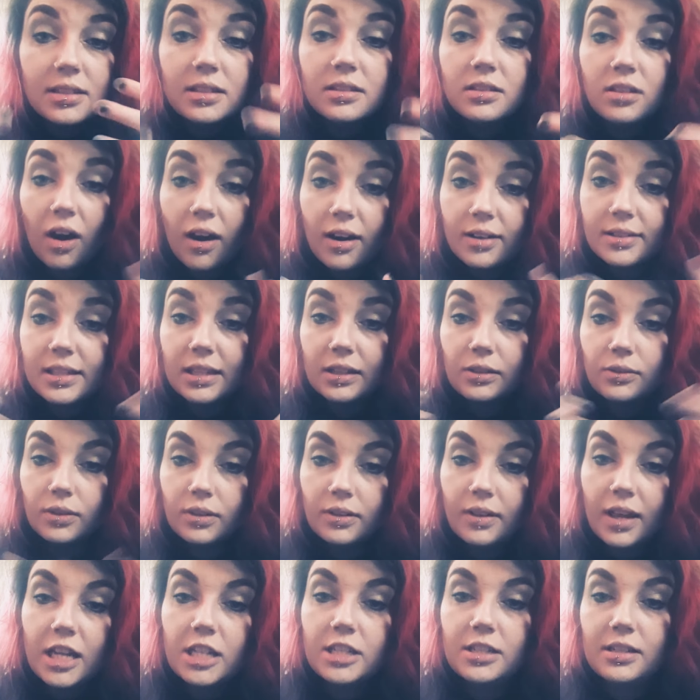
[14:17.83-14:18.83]
a toxic
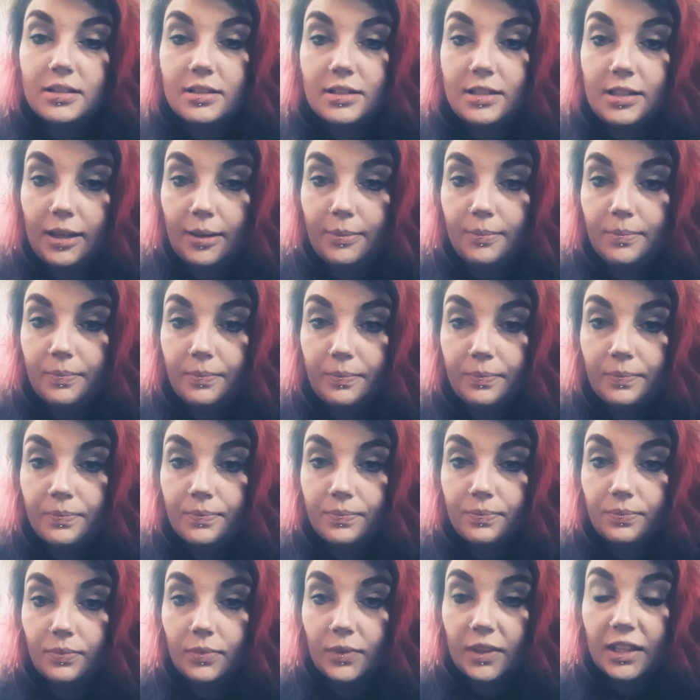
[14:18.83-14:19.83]
relationship.
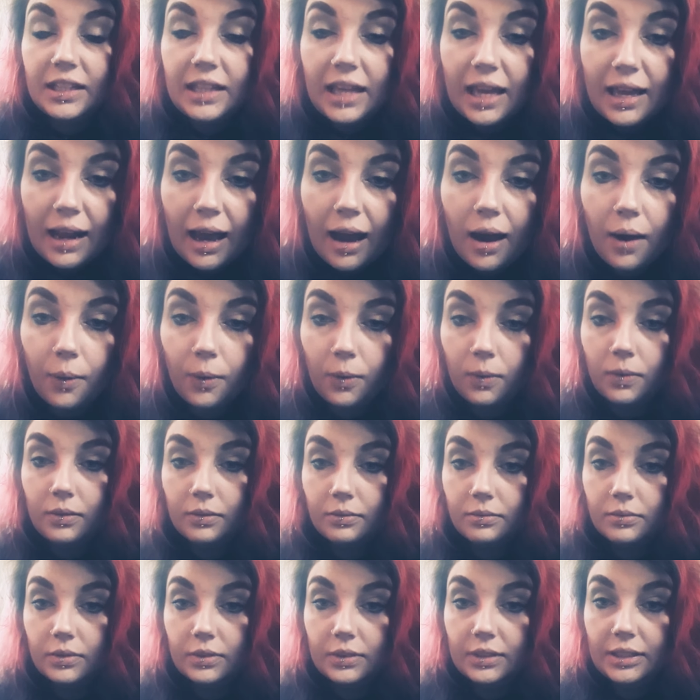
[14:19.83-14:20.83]
Get out.
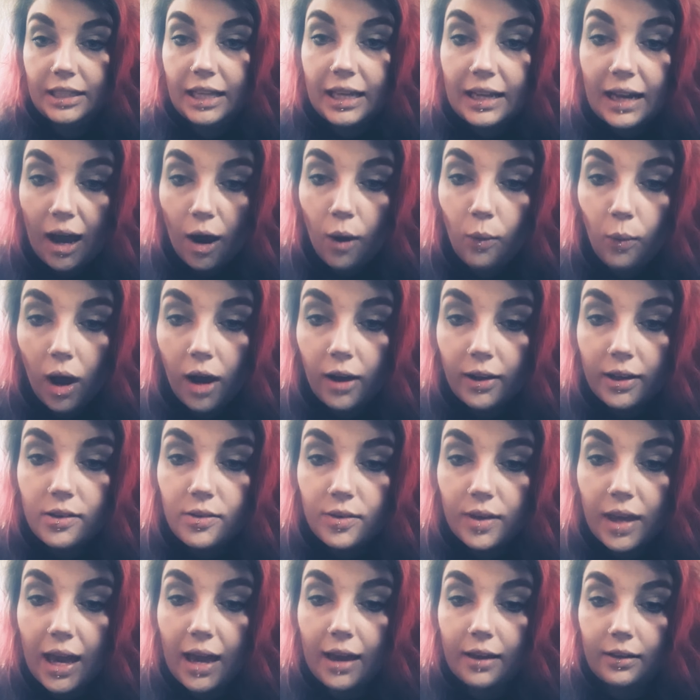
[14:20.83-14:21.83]
Get out while you
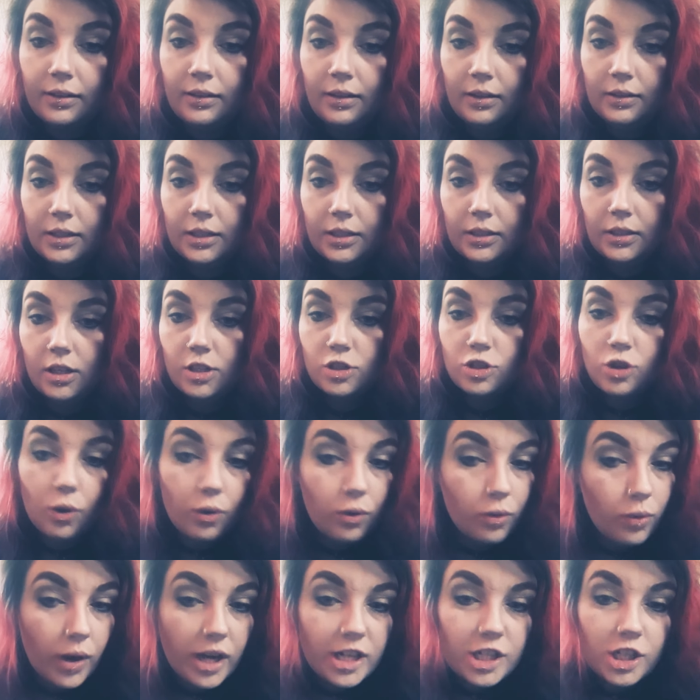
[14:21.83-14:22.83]
can. Don't
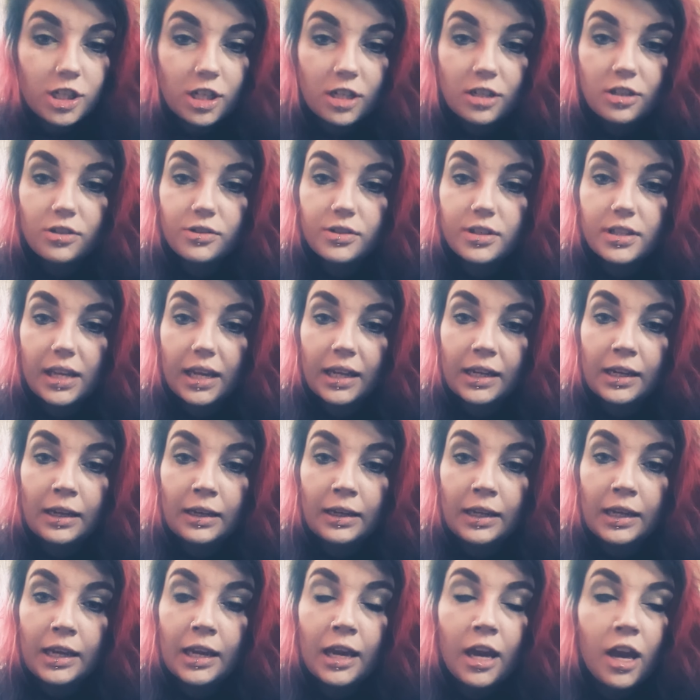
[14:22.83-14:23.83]
question your
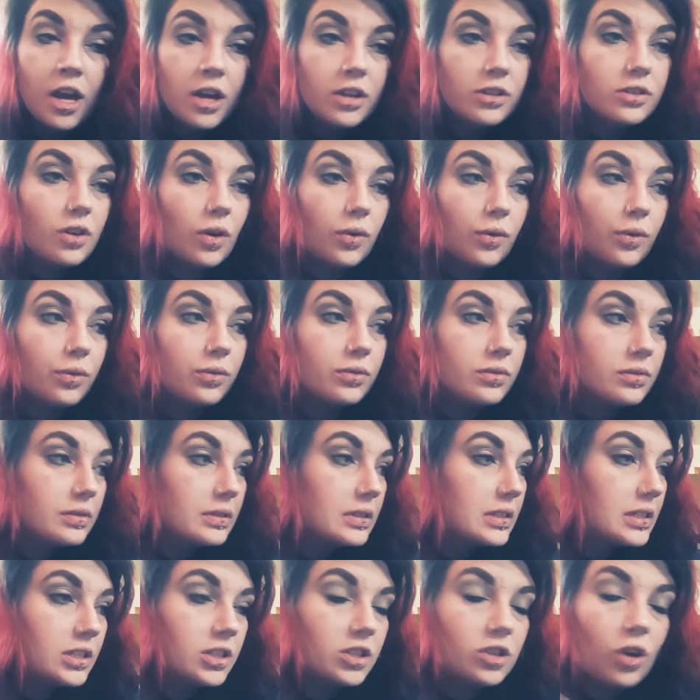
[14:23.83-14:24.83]
sanity. Don't.
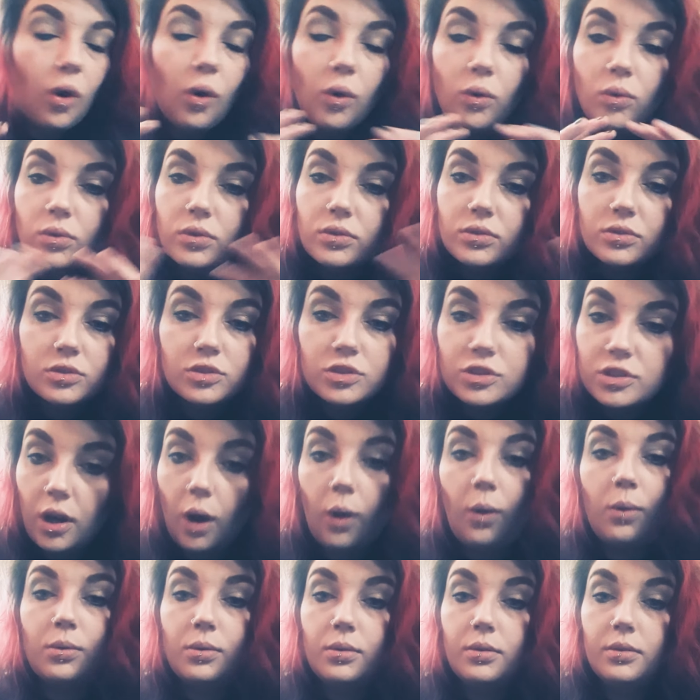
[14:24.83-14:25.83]

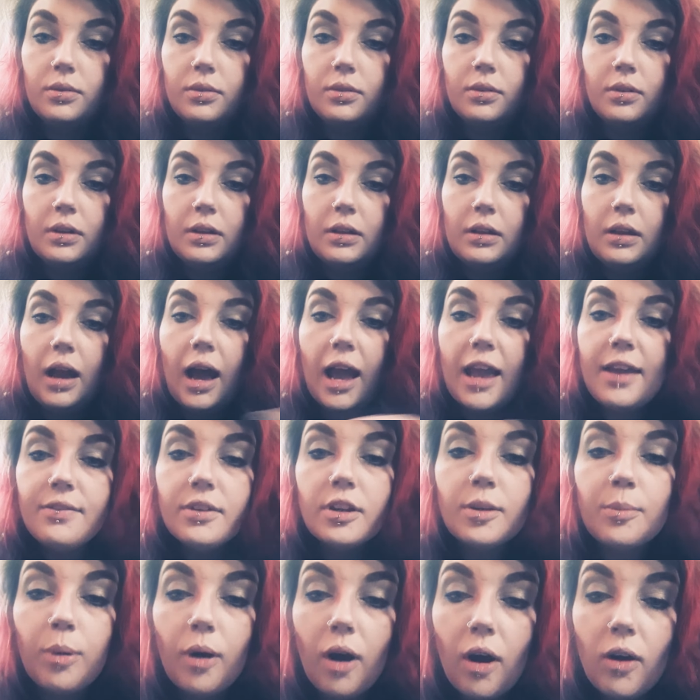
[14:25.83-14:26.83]
I even
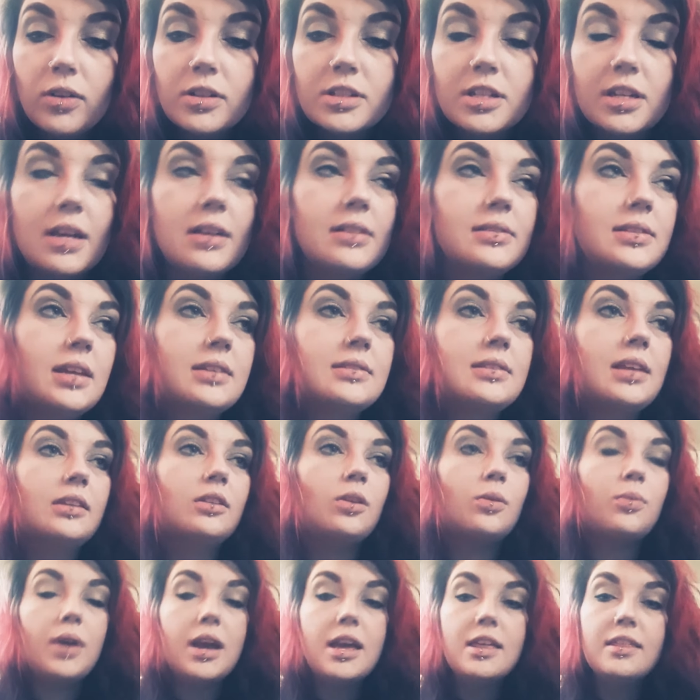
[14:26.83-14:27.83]
apologized. I said the
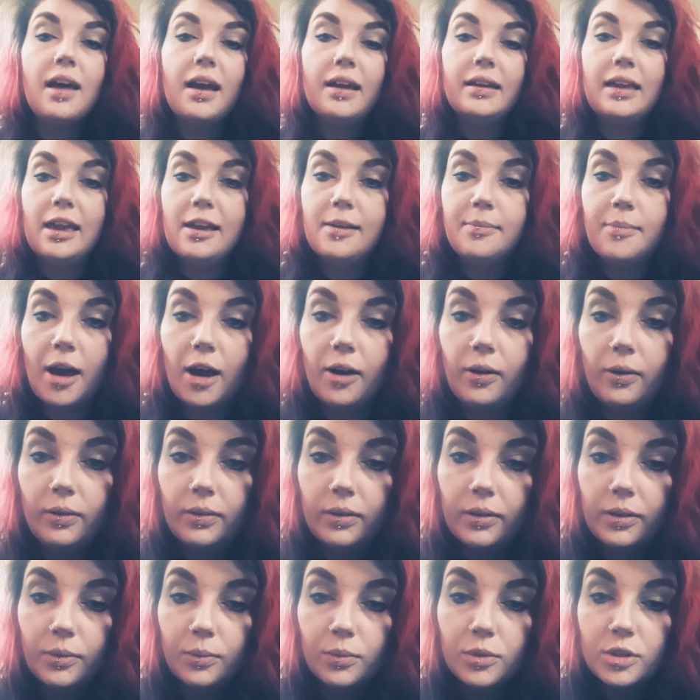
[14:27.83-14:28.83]
way that came out
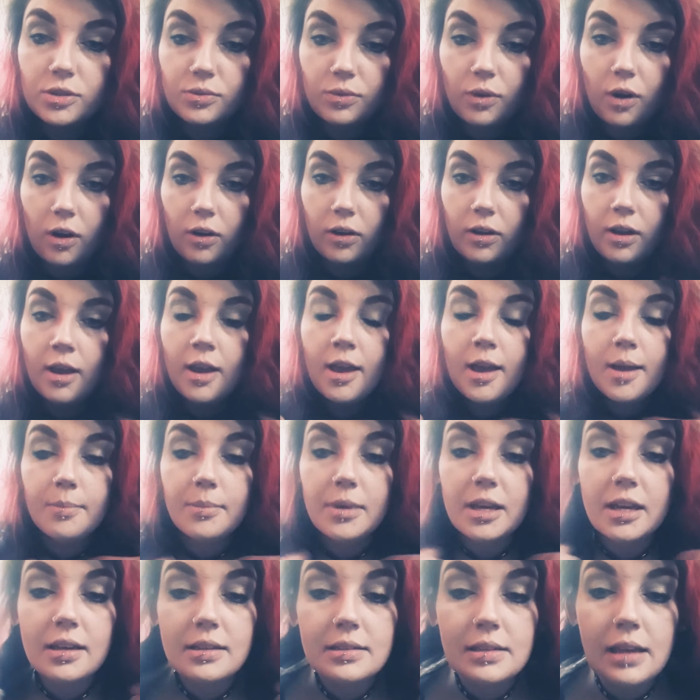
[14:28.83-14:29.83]
was wrong
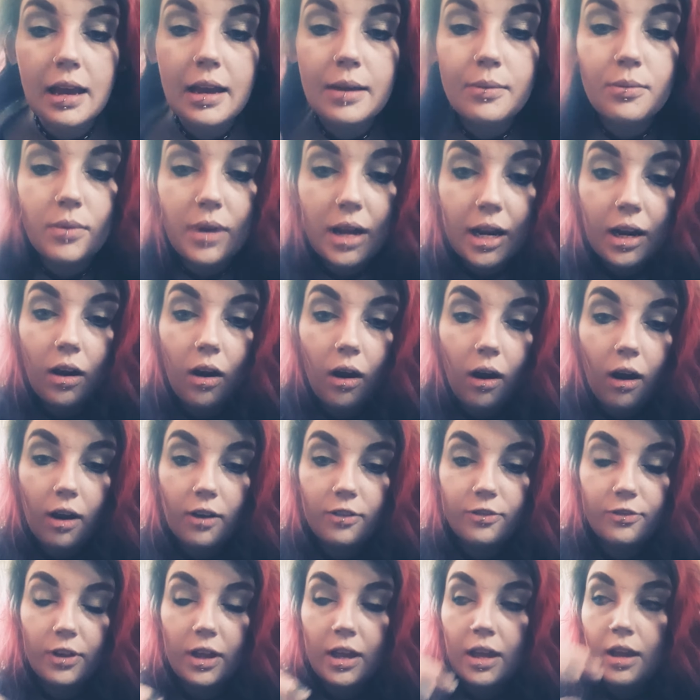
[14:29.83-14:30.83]
because I went
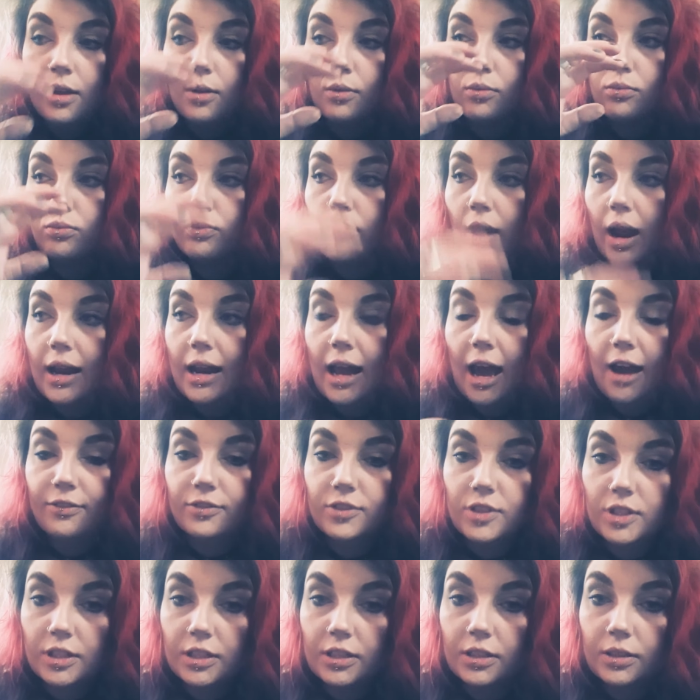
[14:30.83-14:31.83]
off right
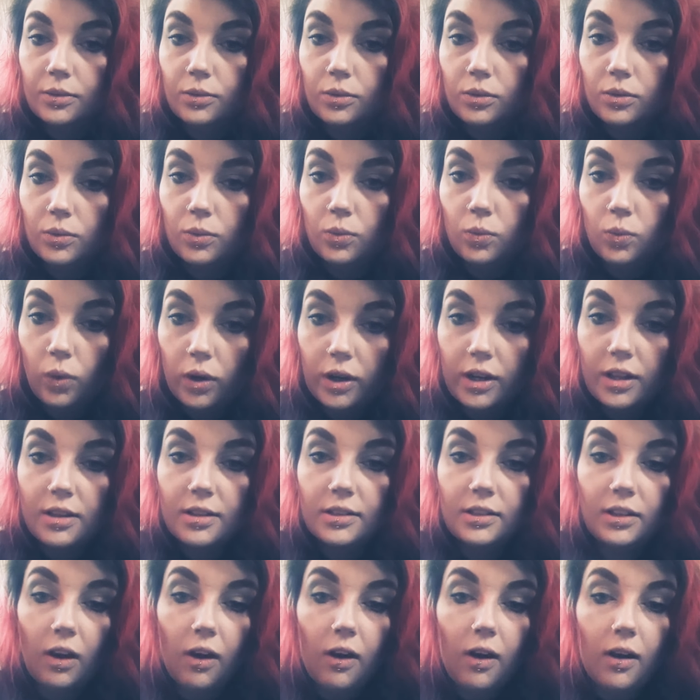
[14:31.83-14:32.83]
after one of the
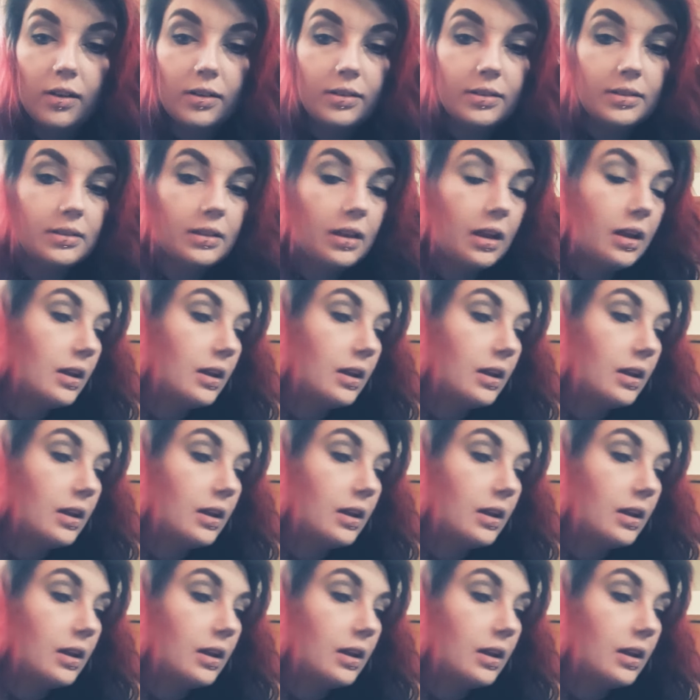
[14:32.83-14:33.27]
dogs